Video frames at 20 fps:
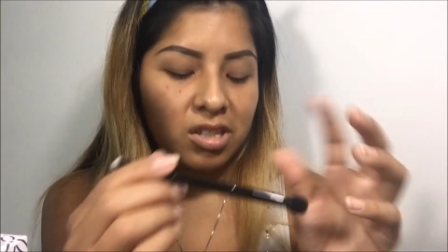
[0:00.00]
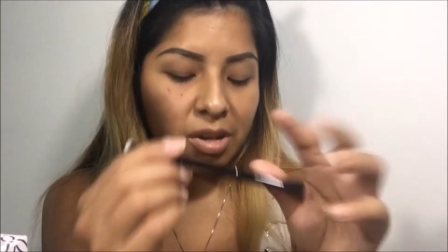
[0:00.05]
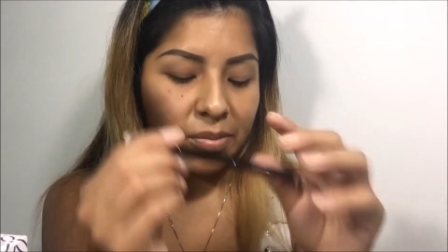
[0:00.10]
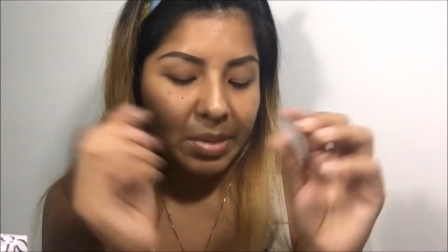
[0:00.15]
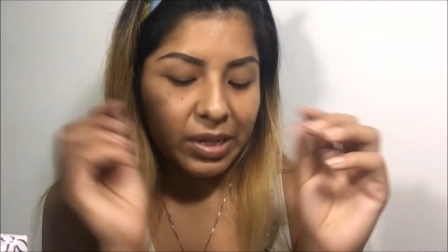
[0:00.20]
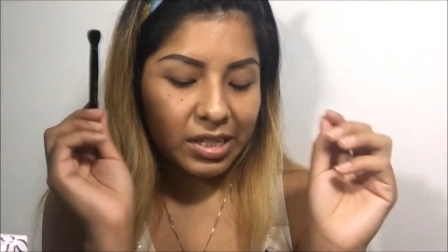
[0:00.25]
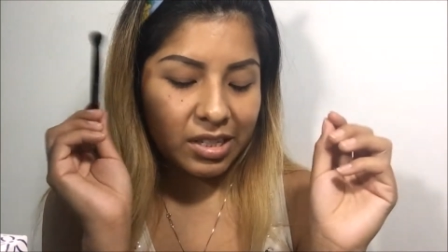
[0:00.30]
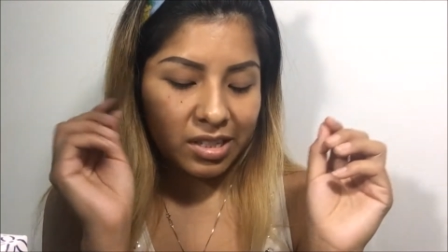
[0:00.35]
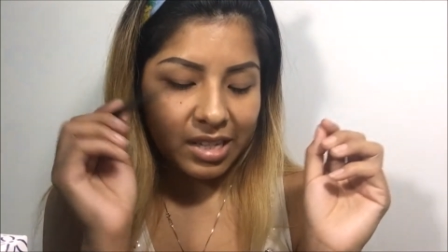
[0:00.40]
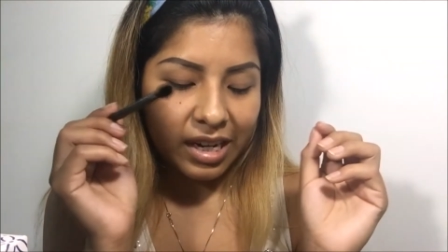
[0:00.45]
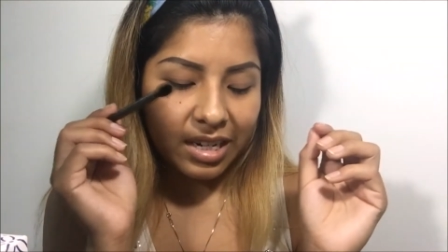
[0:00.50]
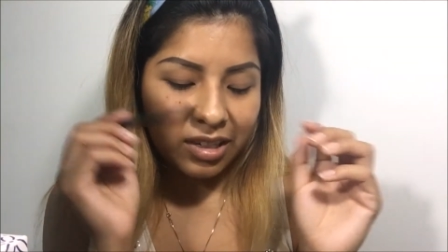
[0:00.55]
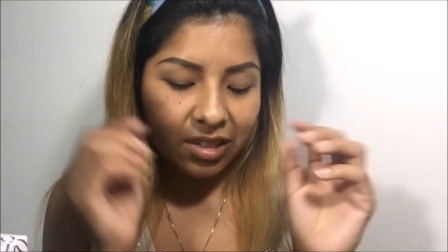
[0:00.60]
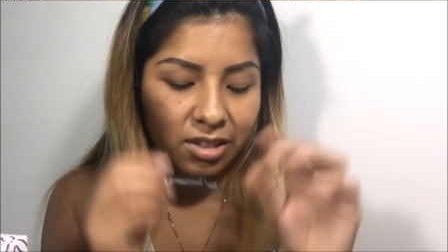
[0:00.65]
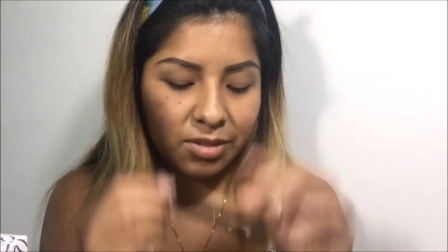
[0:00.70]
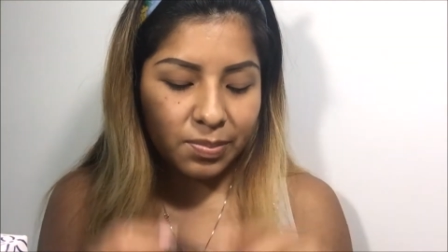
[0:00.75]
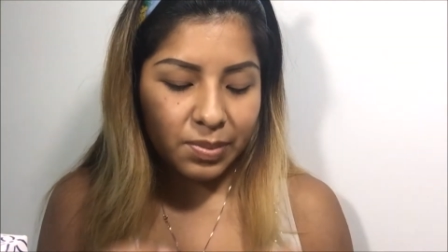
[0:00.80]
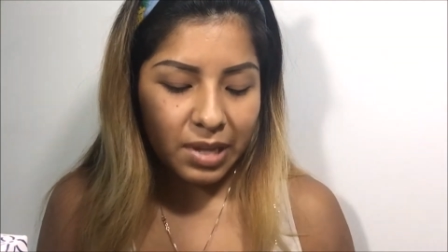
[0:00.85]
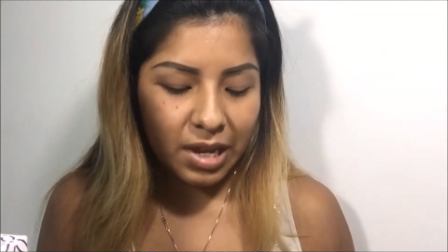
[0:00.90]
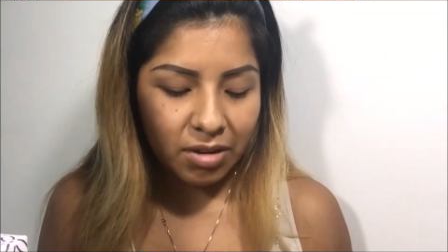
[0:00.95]
I'm excited
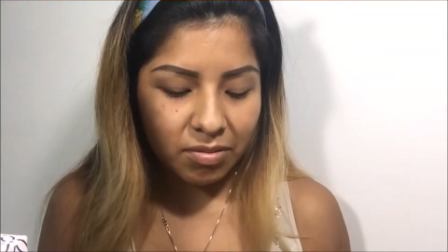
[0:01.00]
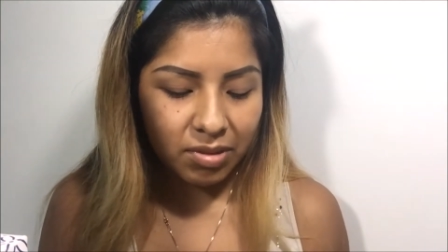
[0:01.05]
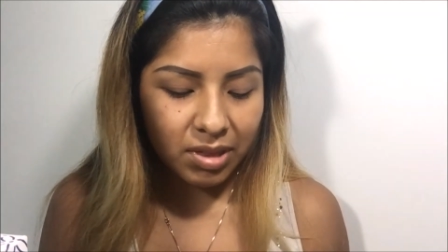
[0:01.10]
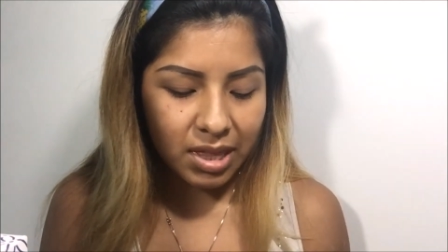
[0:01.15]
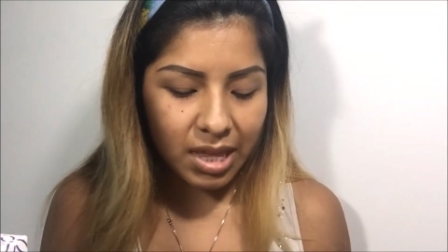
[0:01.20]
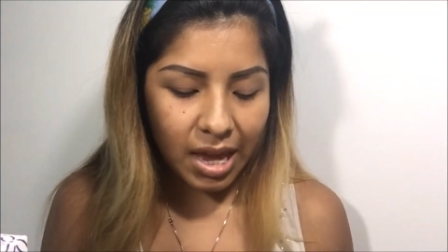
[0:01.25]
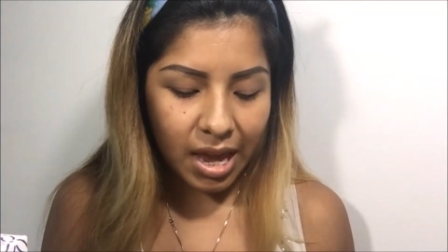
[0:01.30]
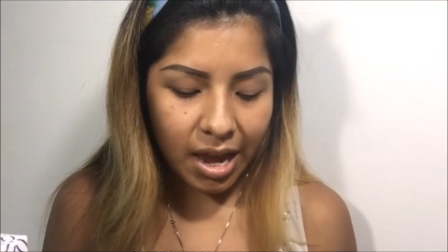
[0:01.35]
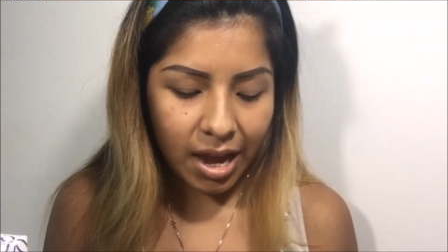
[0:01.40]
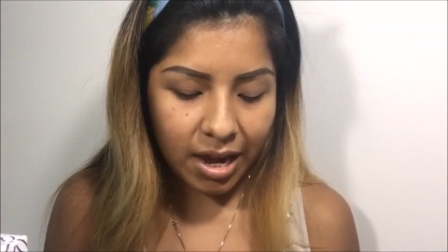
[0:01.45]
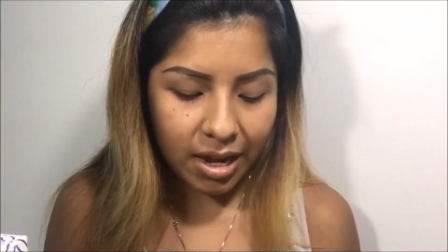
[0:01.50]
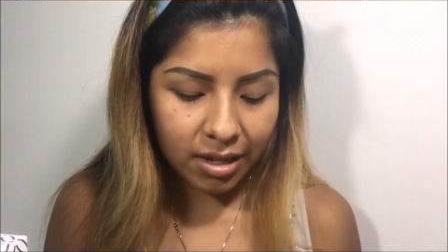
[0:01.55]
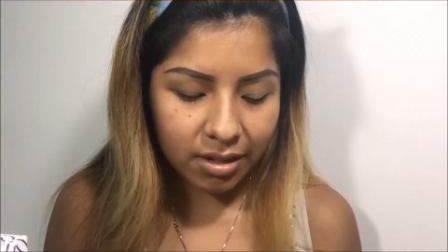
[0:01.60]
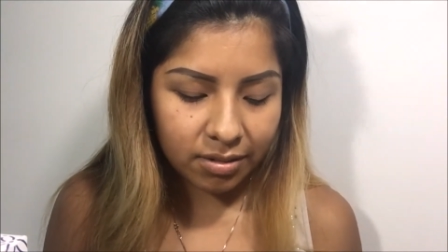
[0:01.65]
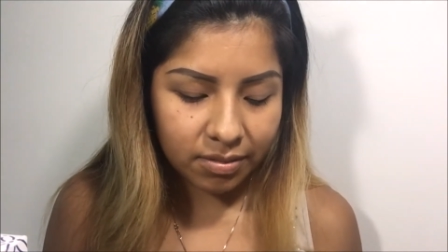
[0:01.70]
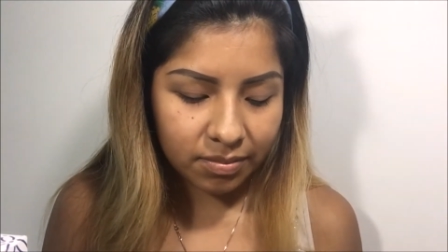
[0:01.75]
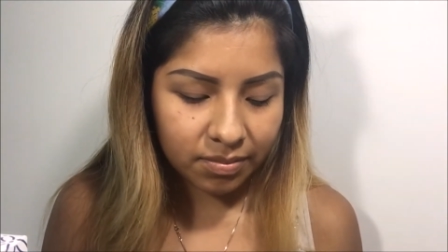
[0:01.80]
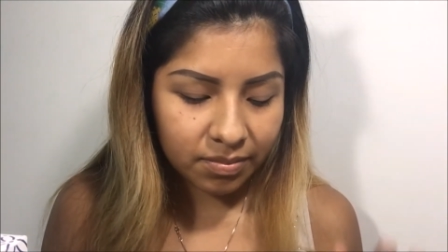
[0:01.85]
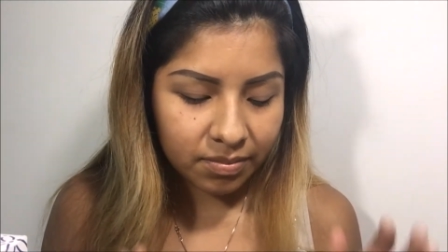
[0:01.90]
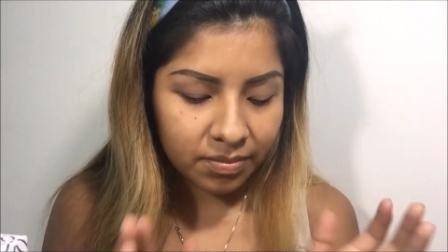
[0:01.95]
to play with that.
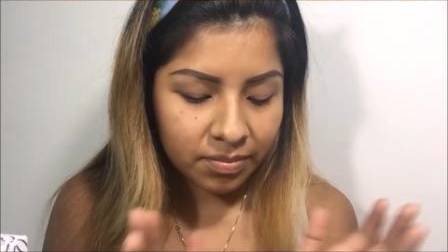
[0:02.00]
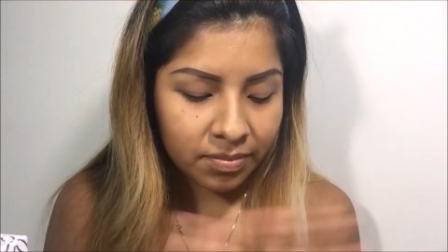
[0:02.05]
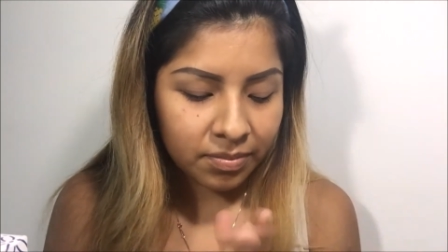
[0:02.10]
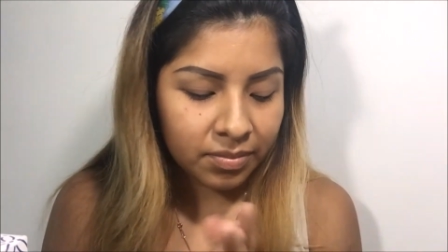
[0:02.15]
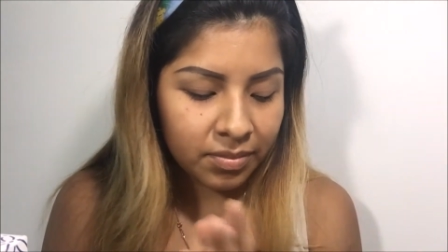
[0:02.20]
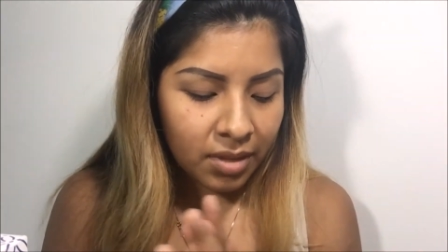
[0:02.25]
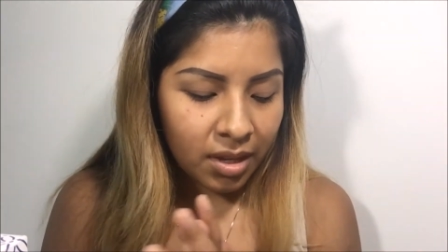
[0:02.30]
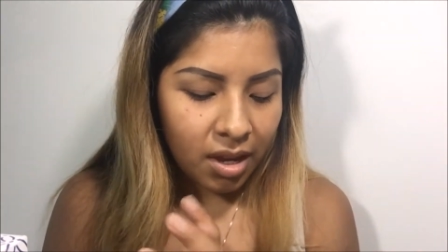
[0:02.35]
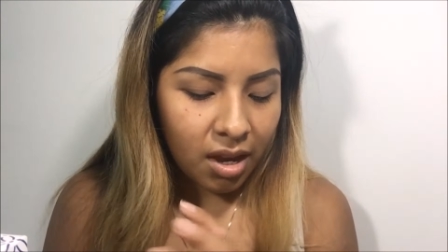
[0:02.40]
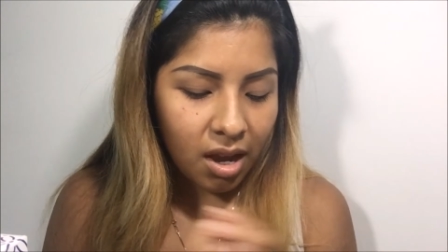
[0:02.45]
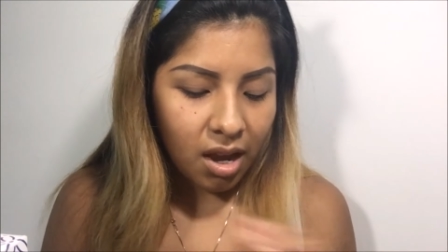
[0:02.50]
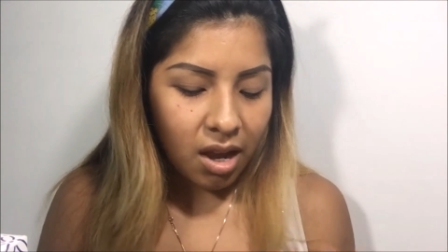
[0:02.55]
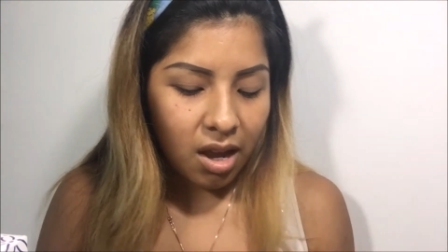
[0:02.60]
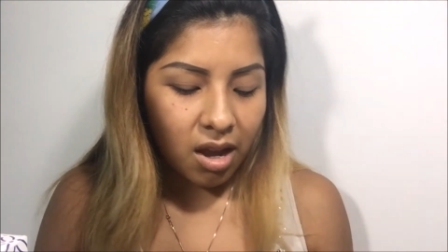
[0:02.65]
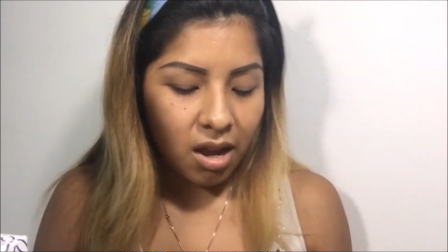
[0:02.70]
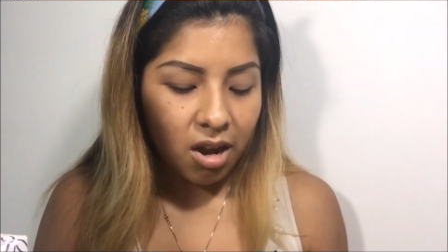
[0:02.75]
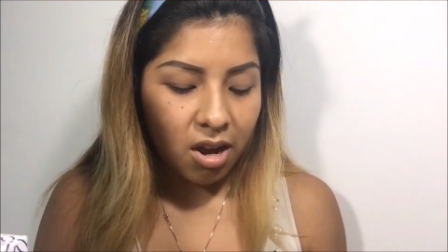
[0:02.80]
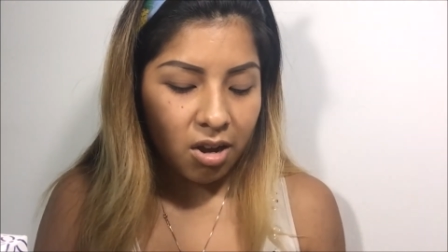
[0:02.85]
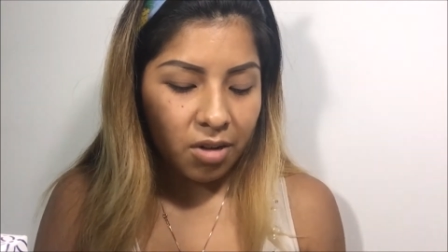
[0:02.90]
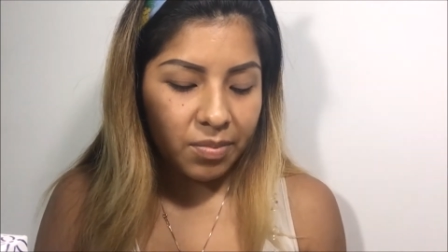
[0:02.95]

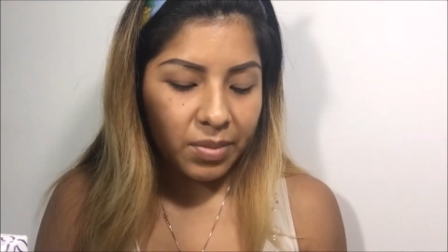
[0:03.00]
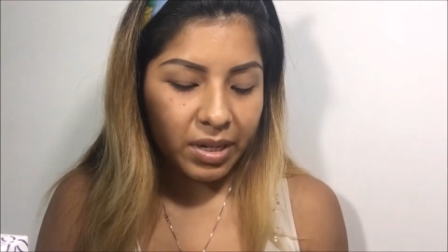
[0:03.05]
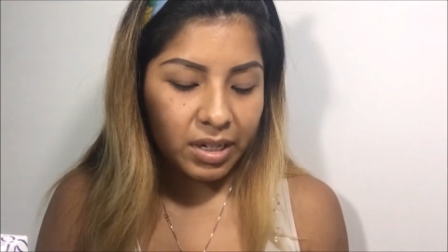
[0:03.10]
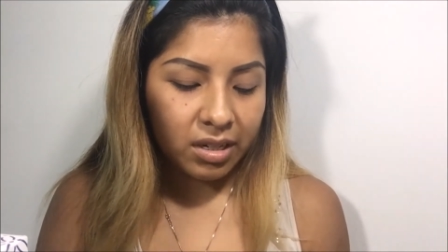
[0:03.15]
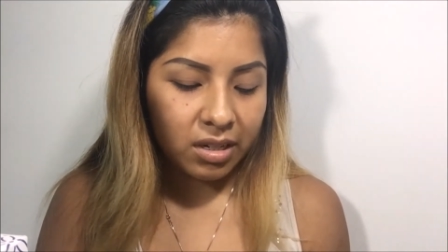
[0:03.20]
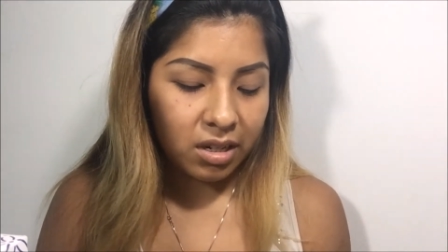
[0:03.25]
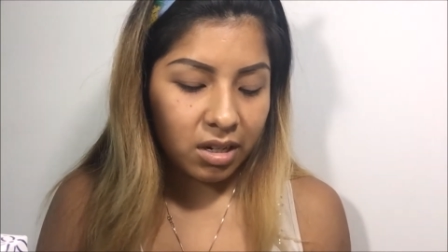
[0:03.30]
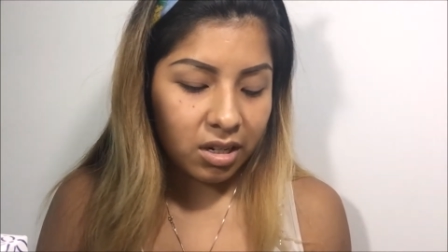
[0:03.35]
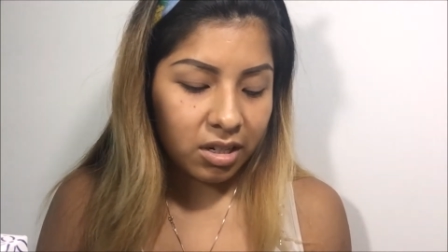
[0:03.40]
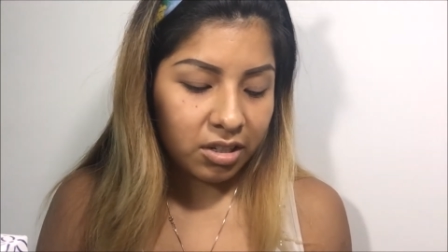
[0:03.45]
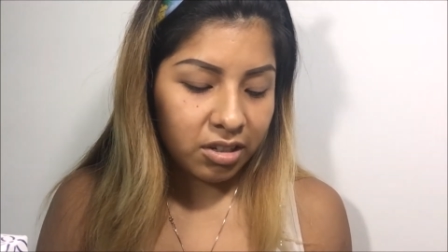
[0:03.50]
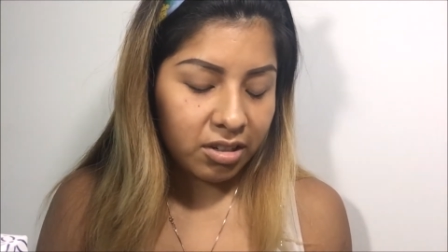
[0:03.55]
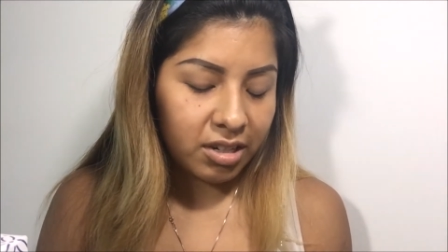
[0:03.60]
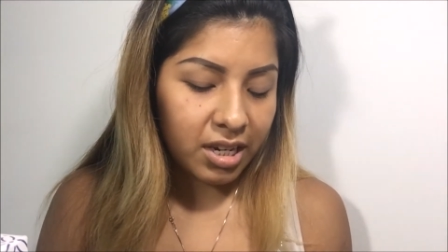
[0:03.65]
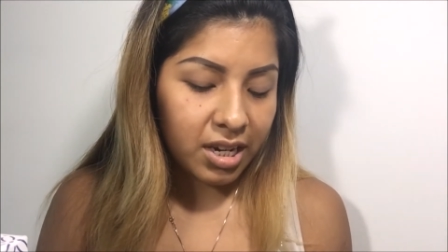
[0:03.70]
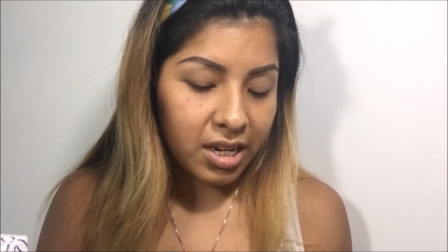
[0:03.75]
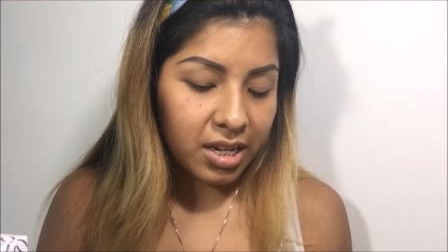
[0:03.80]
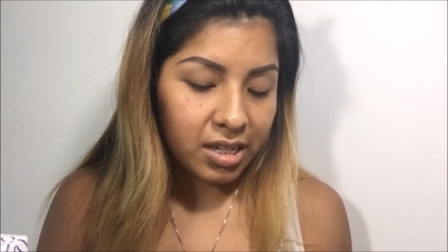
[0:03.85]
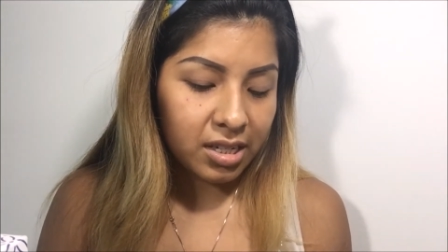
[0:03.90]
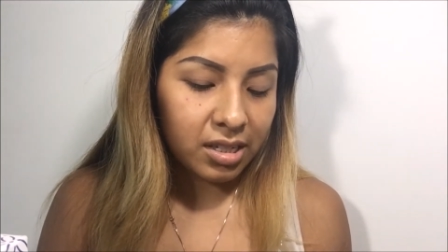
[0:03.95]
Oh my god, you
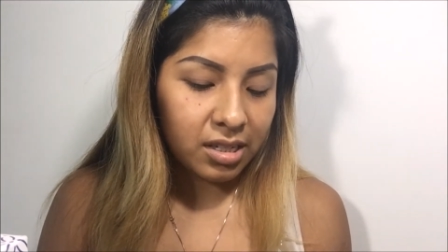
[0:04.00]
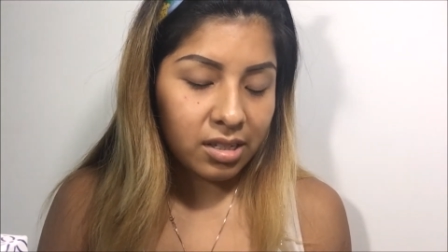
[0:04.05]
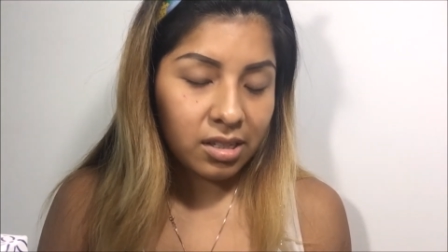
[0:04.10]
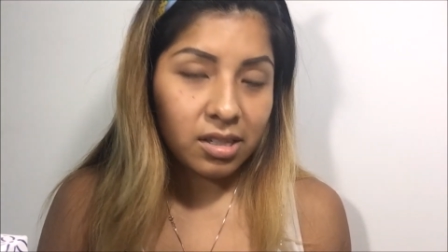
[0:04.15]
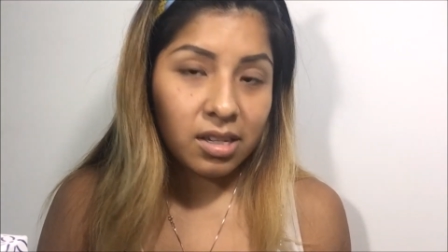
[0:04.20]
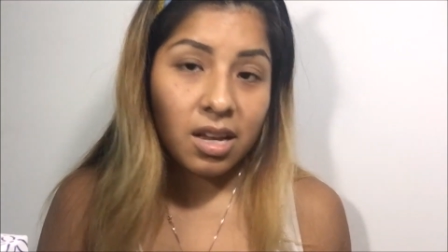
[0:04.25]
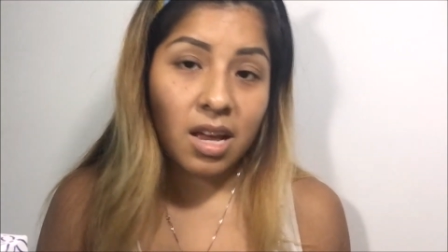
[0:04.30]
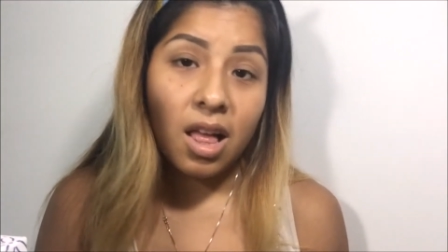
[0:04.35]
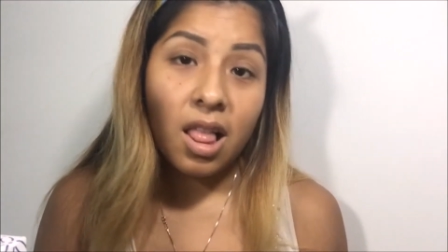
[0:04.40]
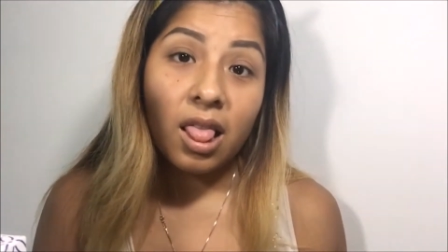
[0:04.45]
guys.